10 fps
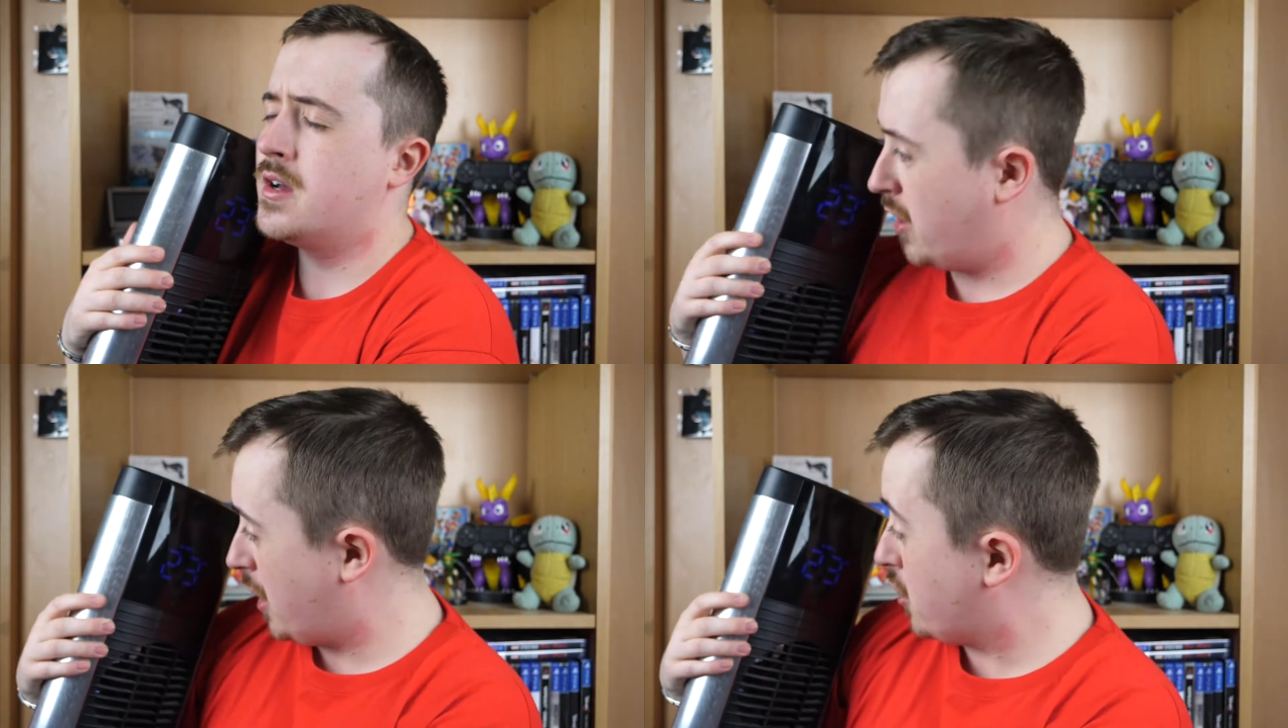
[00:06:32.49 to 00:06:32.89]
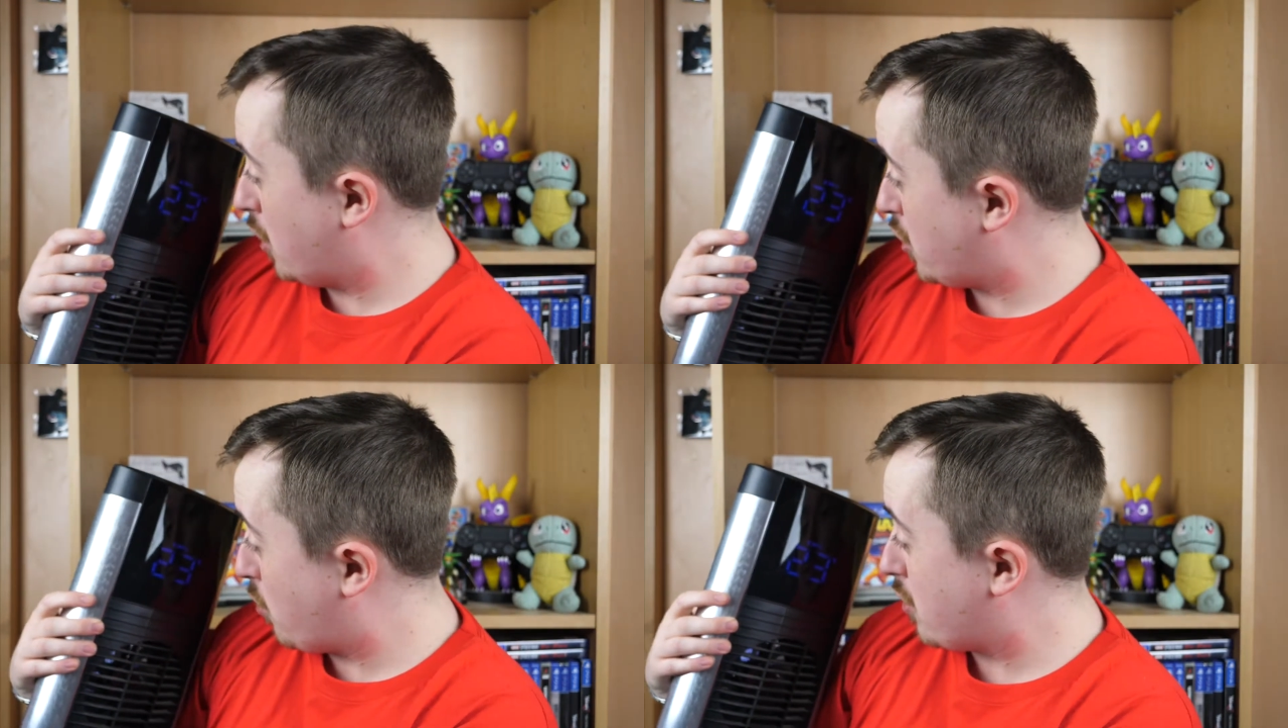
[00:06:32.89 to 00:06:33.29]

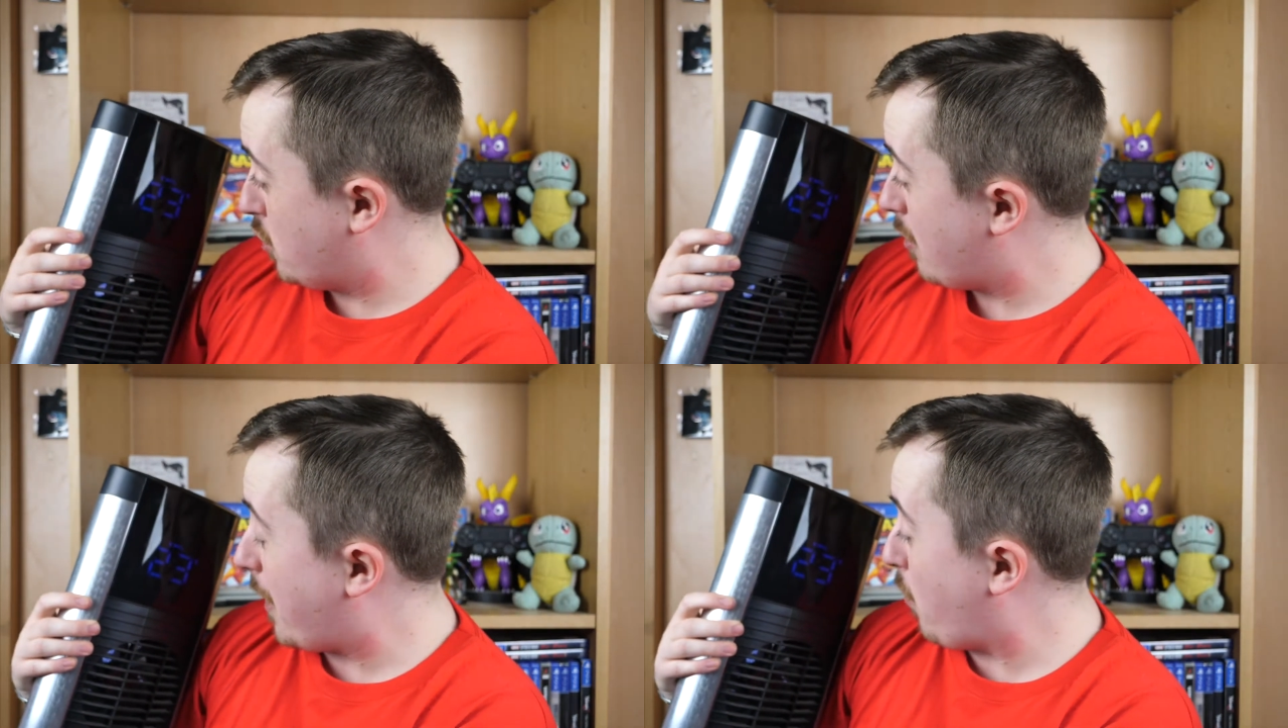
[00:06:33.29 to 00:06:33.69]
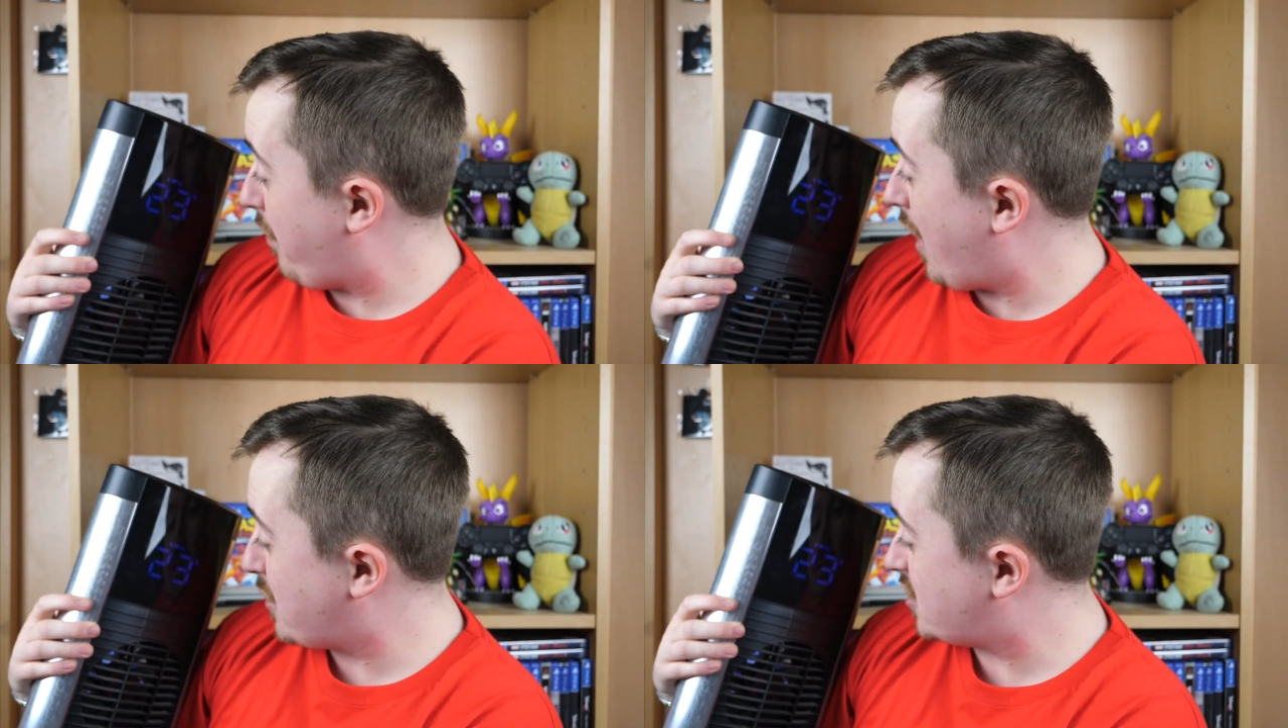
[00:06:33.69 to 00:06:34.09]
Really? You were my
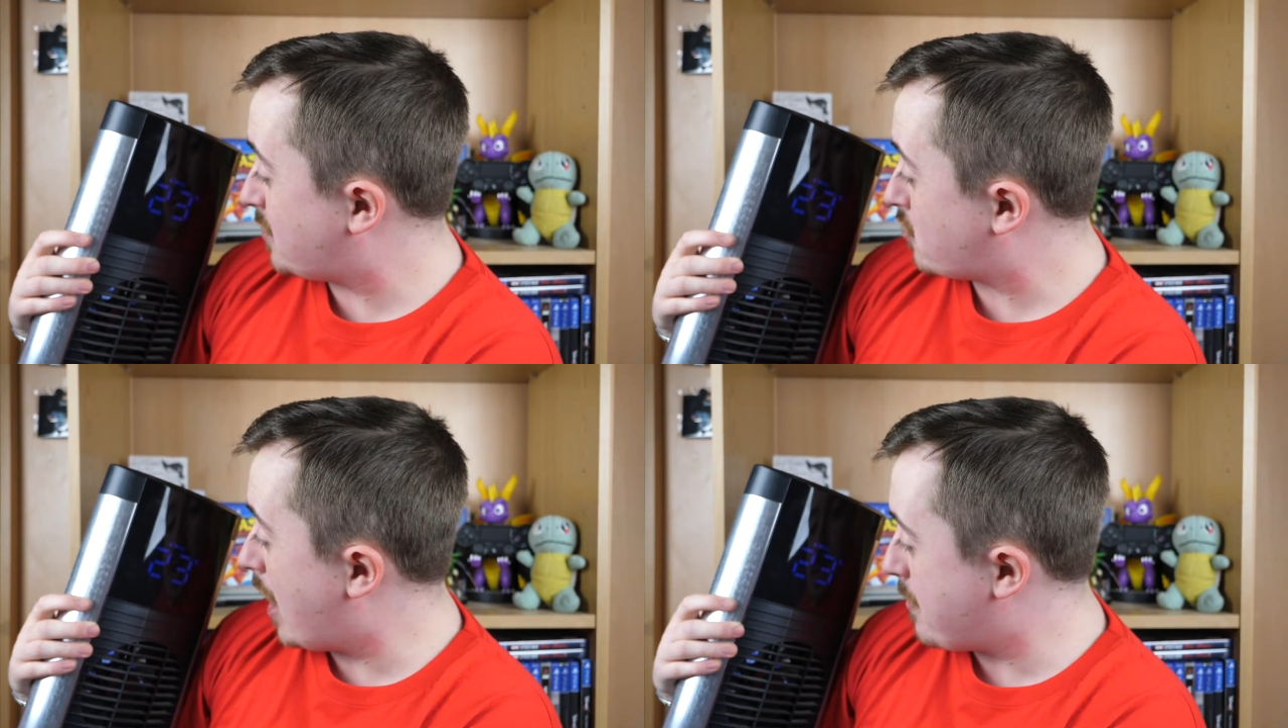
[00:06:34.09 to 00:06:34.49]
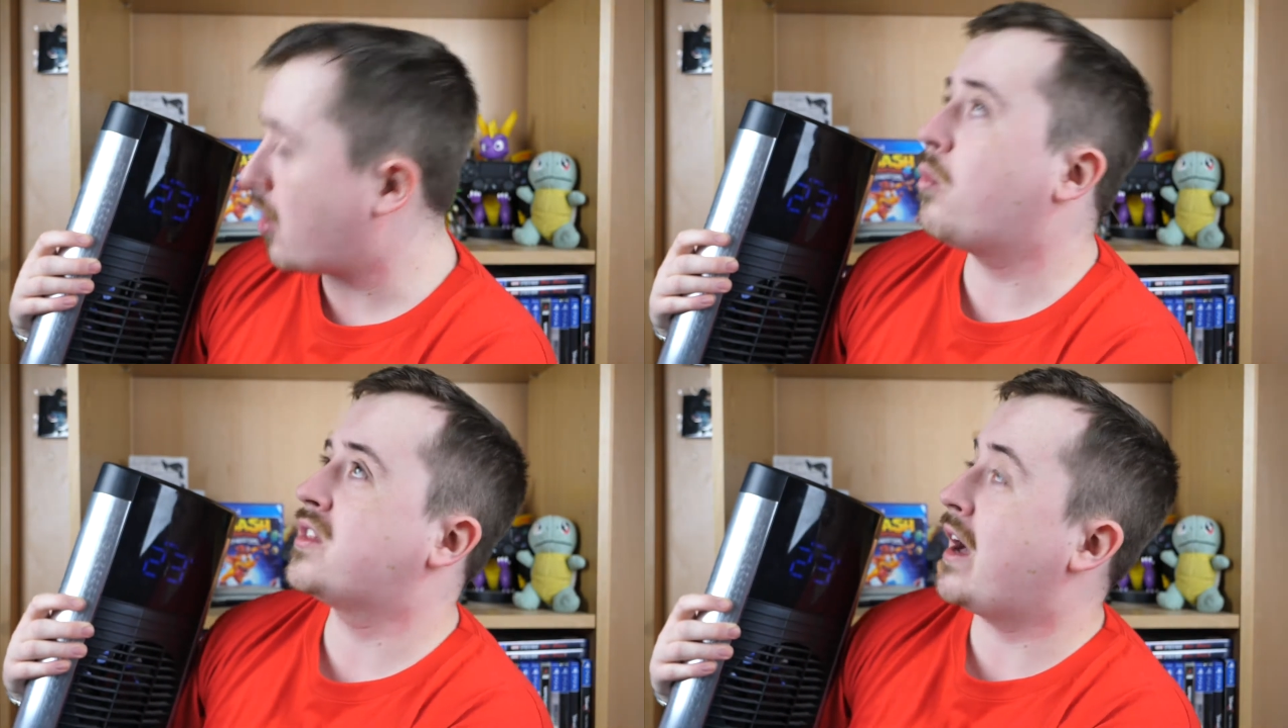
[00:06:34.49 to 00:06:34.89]
1,000 subscriber.
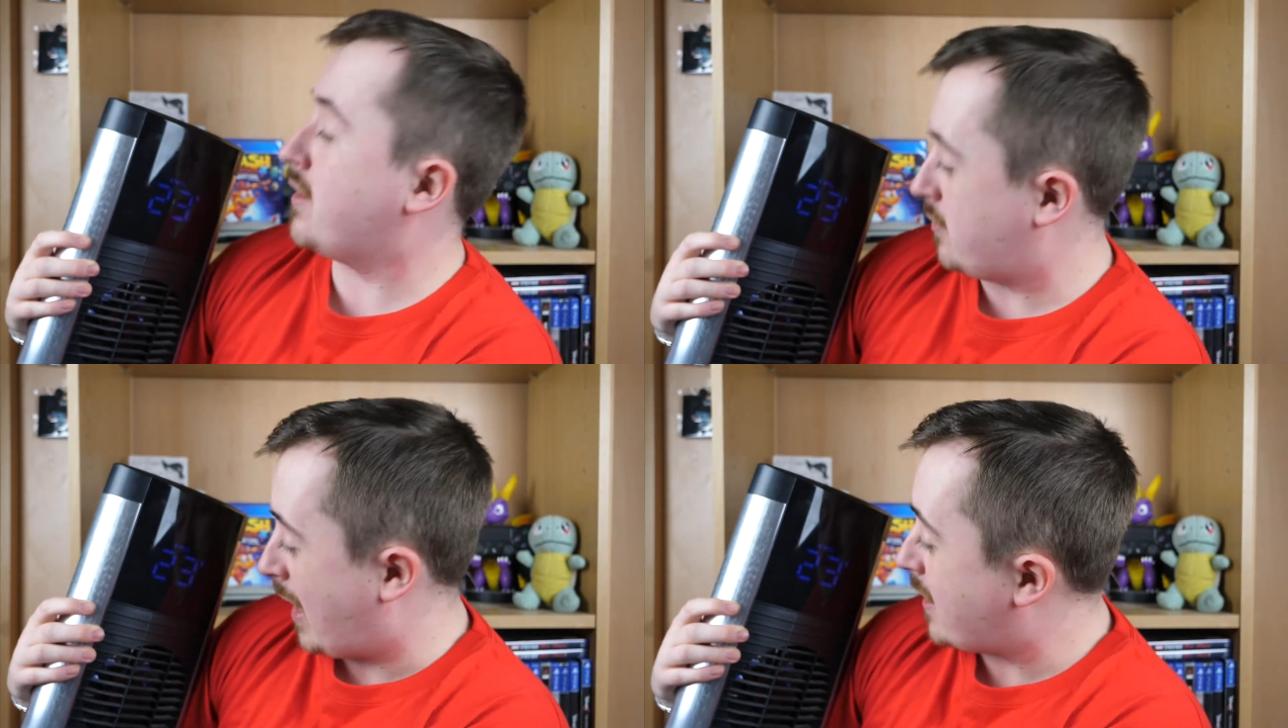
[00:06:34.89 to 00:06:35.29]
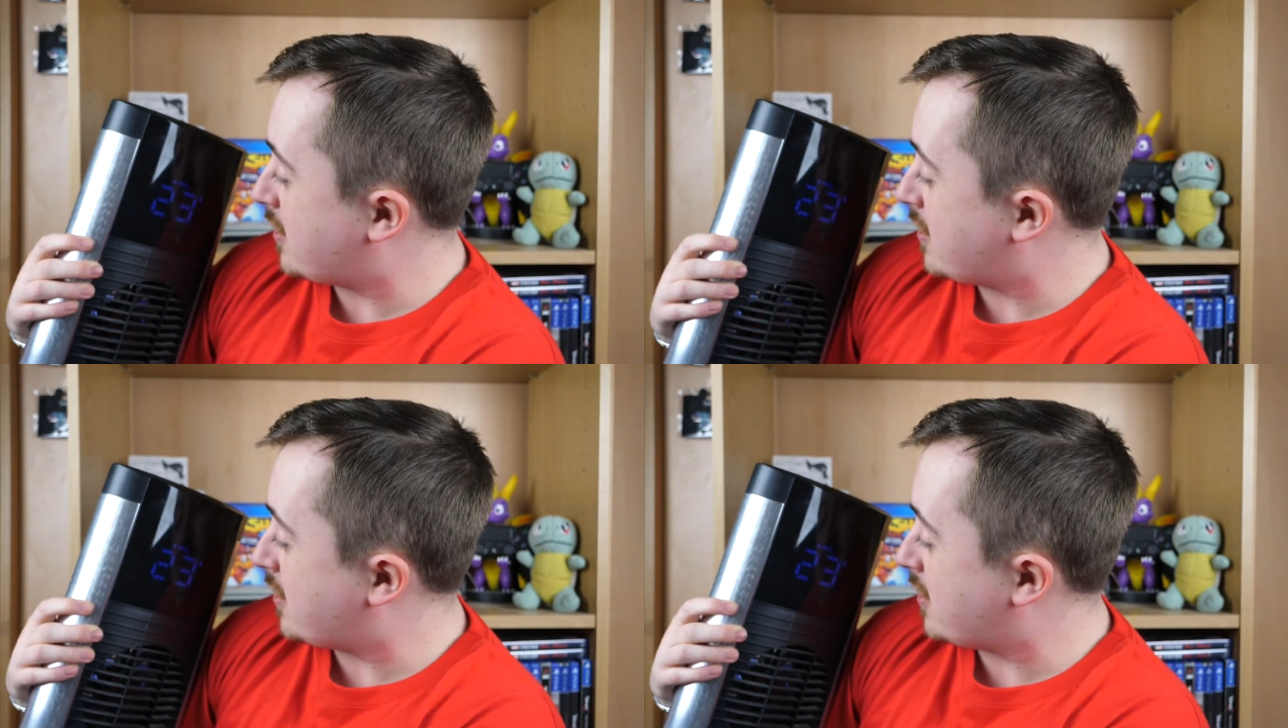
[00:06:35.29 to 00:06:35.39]
Well, that